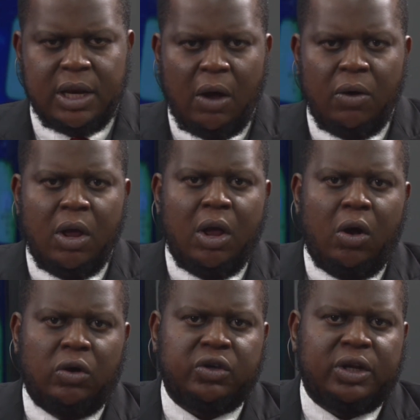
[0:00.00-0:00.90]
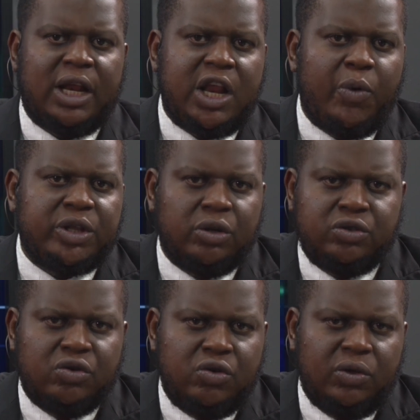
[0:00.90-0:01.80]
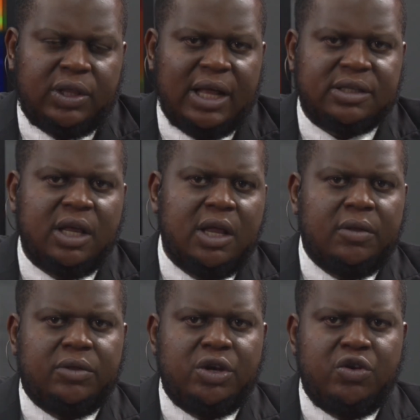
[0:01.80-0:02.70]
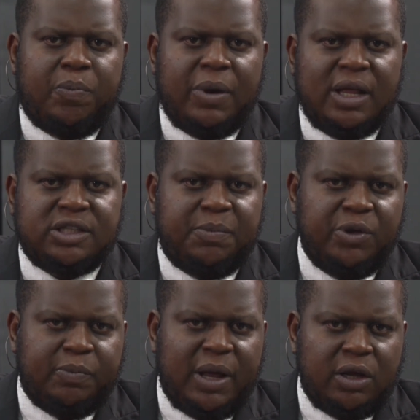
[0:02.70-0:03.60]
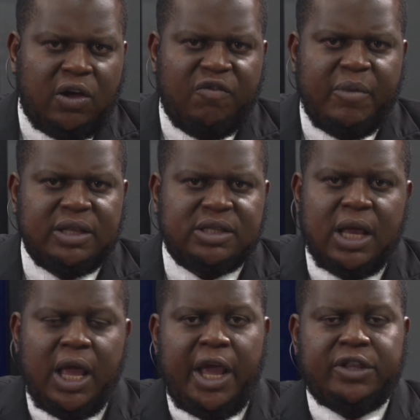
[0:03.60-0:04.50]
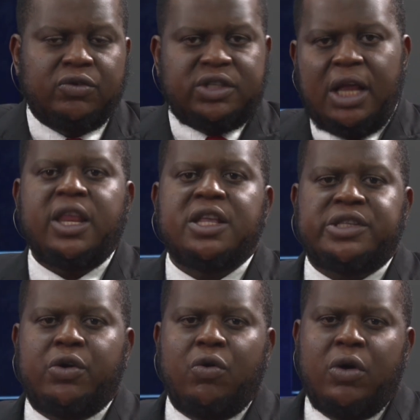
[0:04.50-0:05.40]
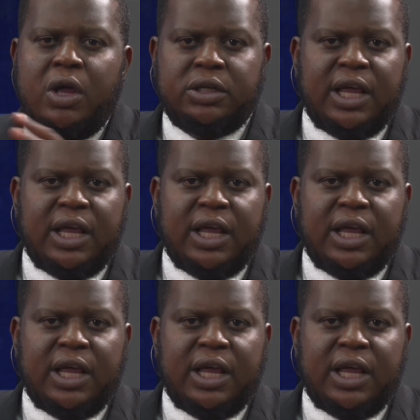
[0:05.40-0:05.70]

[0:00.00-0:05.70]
Now, Otedola then went on to note that the new plants built by the government eight to 10 years ago,